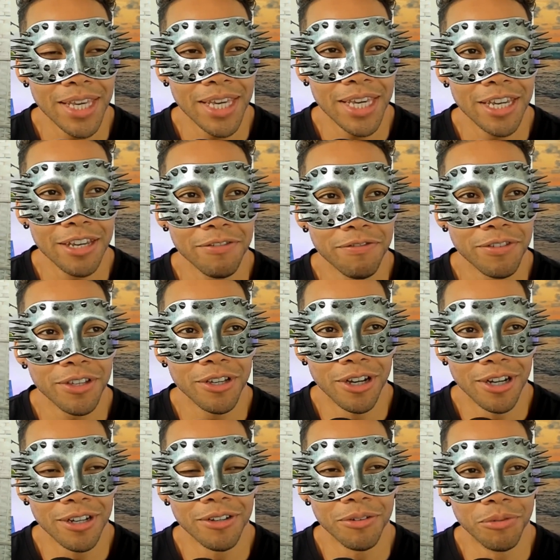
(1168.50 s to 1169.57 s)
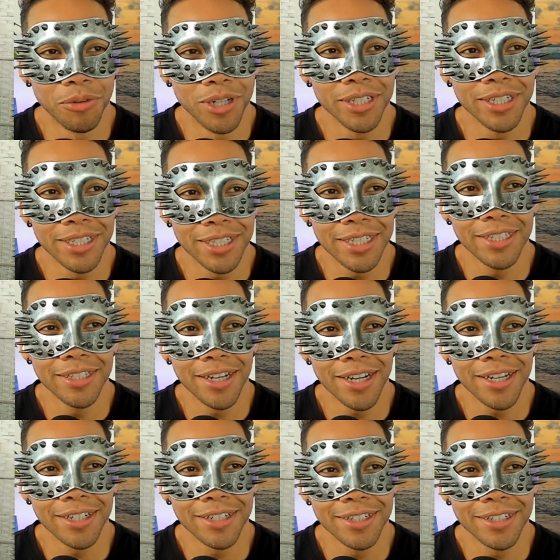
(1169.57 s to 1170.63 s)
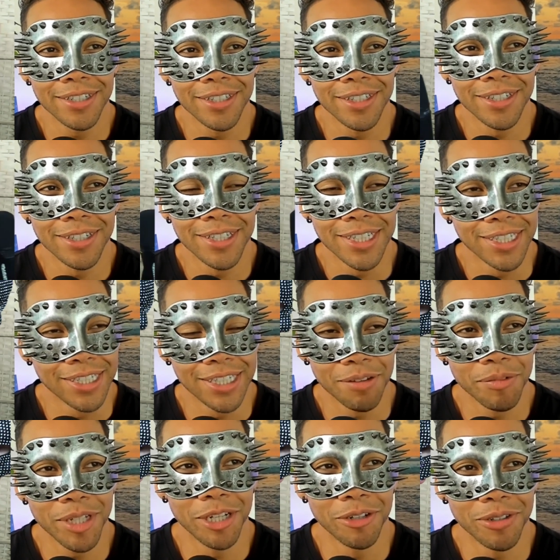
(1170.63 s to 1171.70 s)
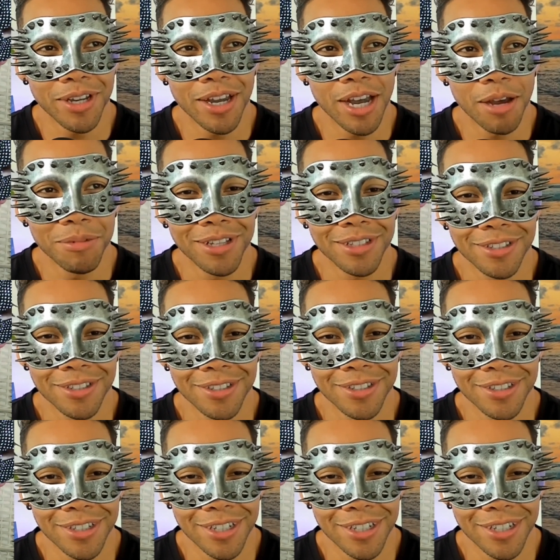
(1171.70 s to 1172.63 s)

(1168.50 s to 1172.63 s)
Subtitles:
If y'all want to see that, just let me know in the comments.